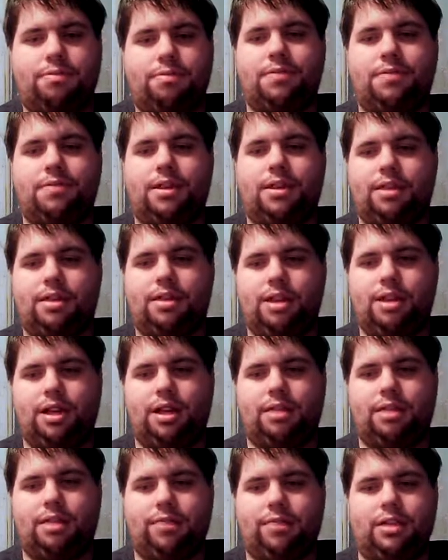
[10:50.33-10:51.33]
movie,
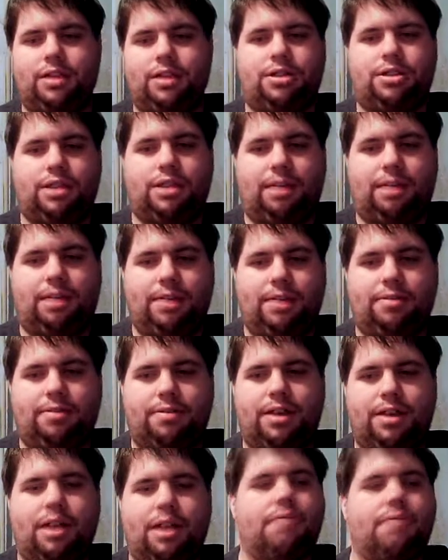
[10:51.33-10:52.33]
the one that just came out.
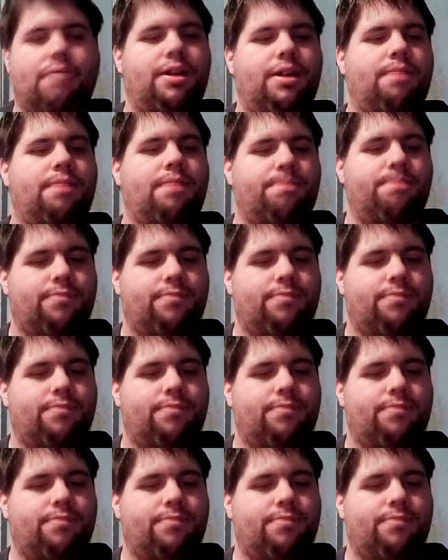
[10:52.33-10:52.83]
Anyway,